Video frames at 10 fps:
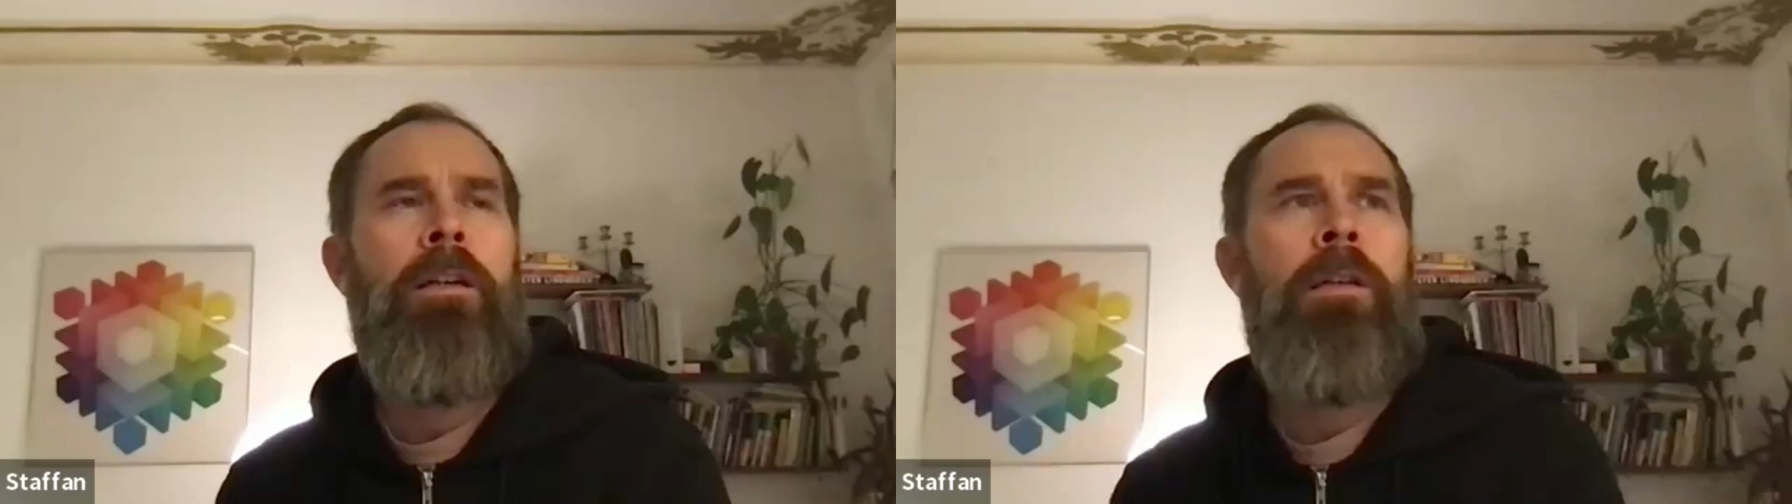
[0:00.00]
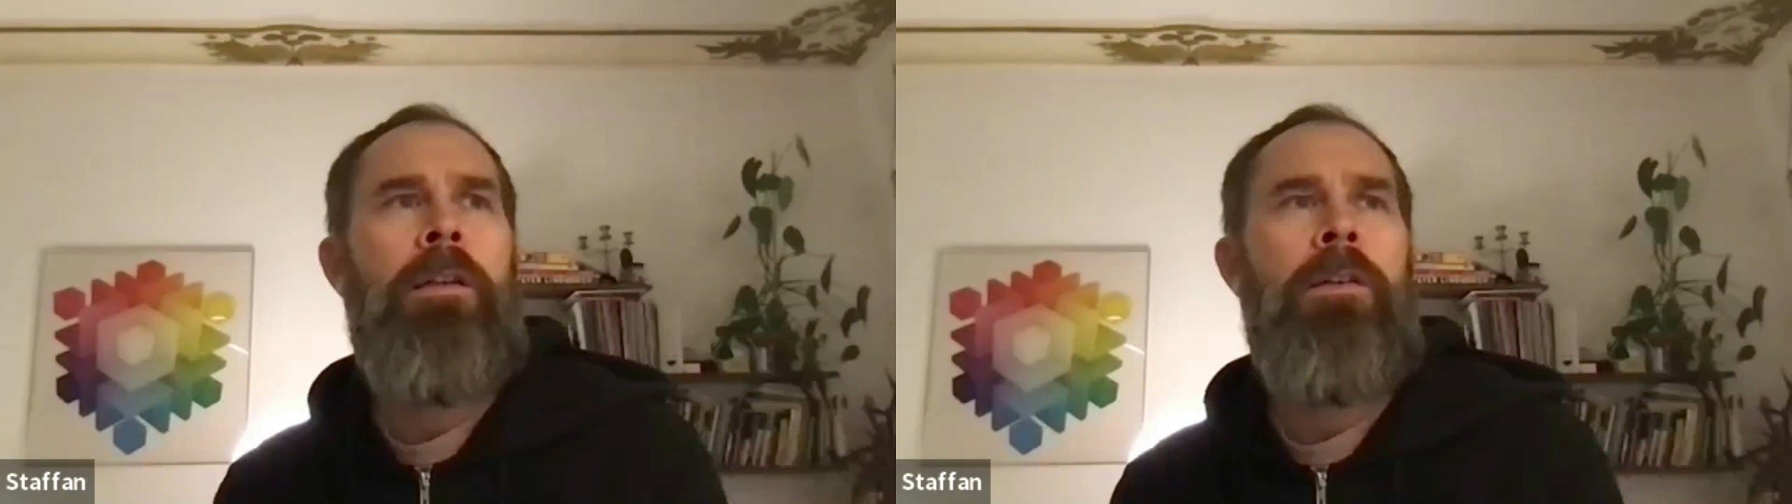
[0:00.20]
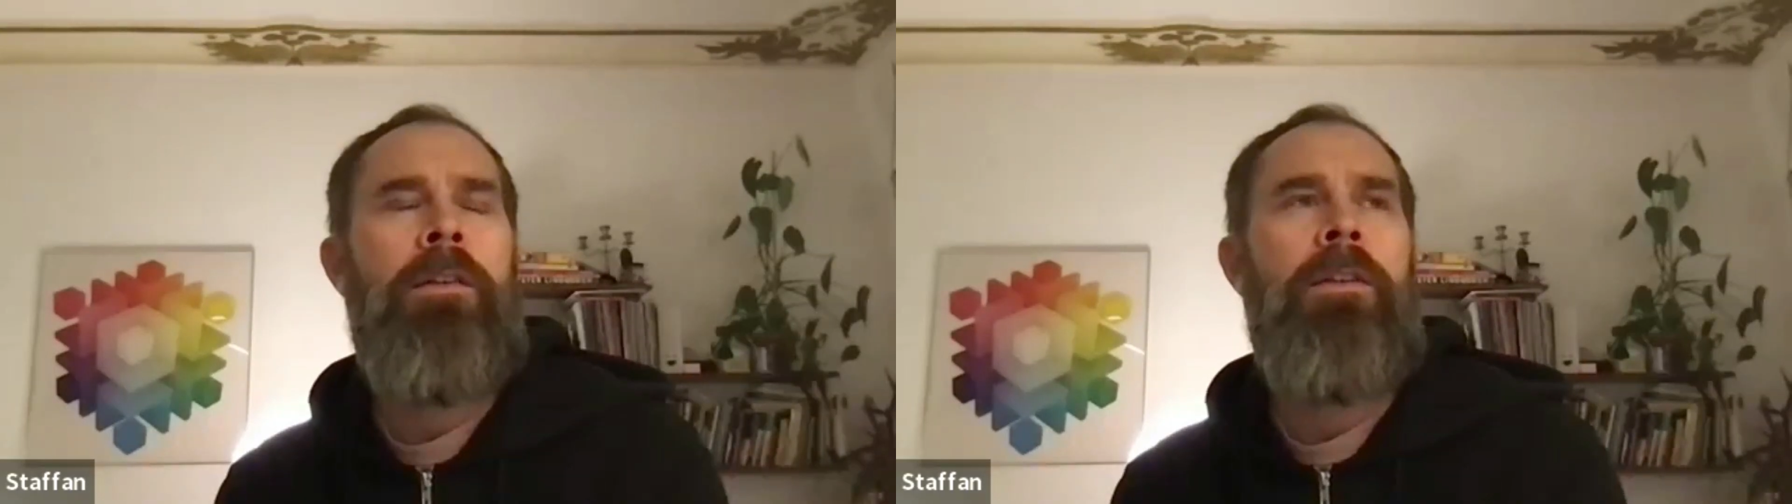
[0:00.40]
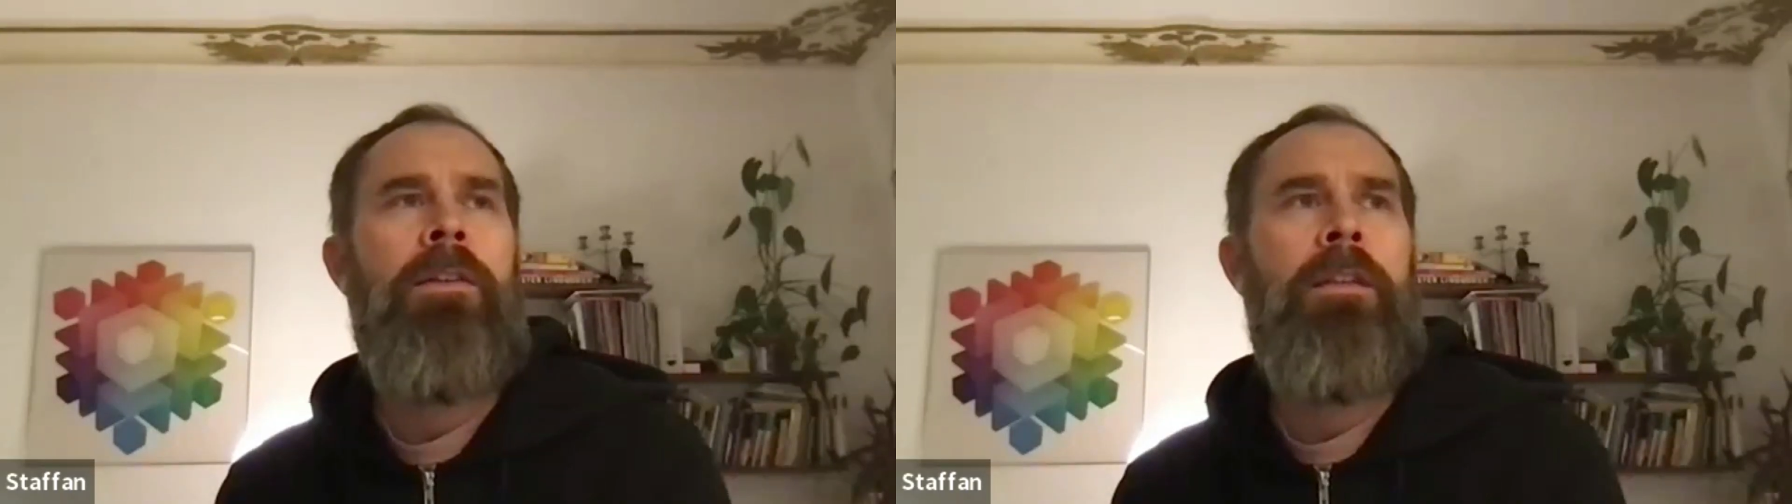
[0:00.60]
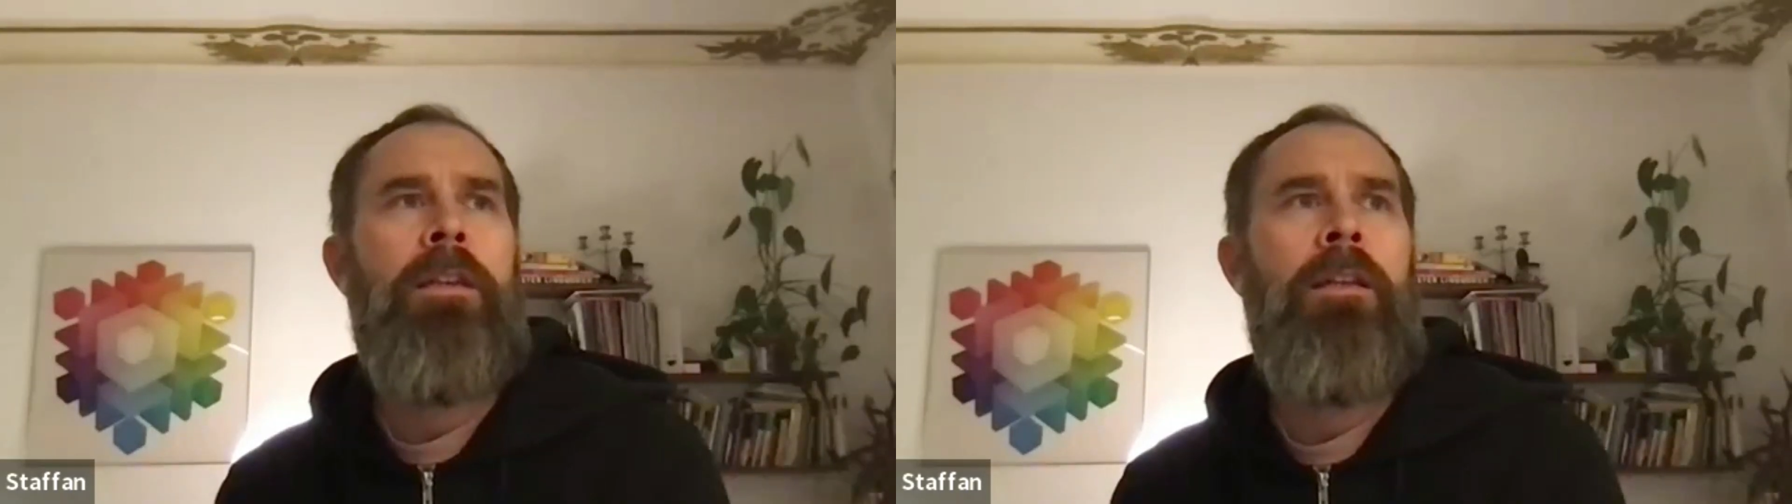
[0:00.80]
know how it looks in the
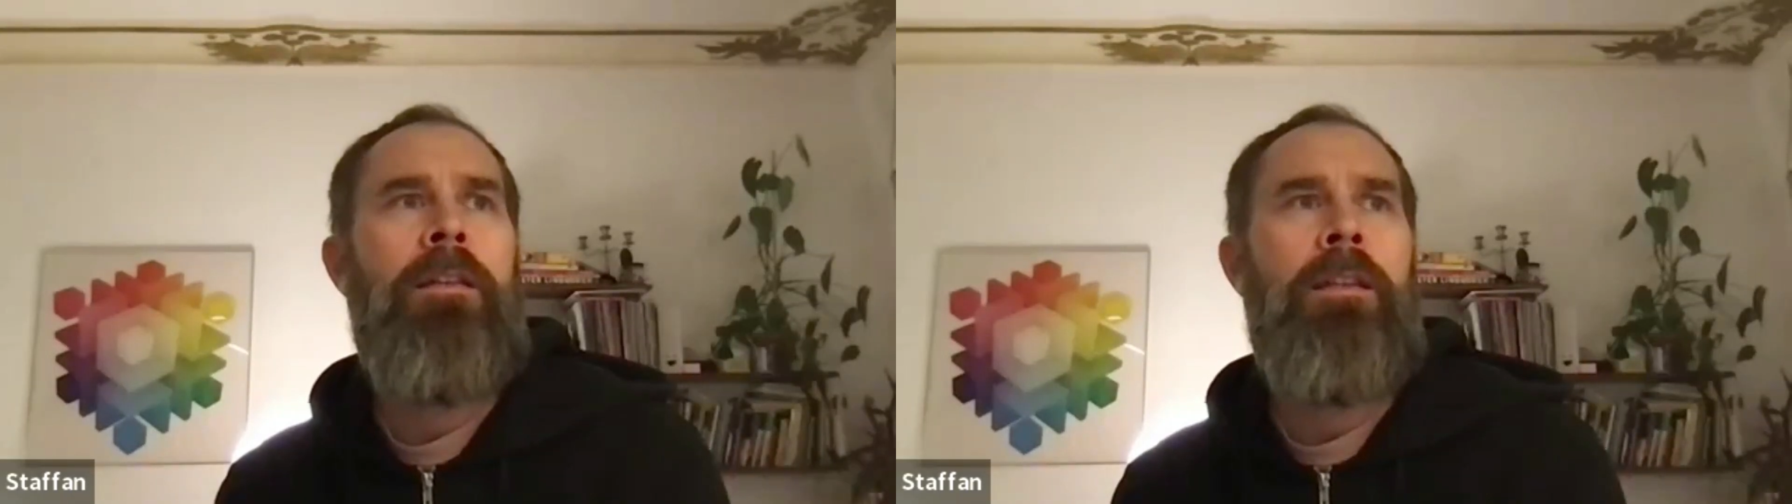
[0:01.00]
States.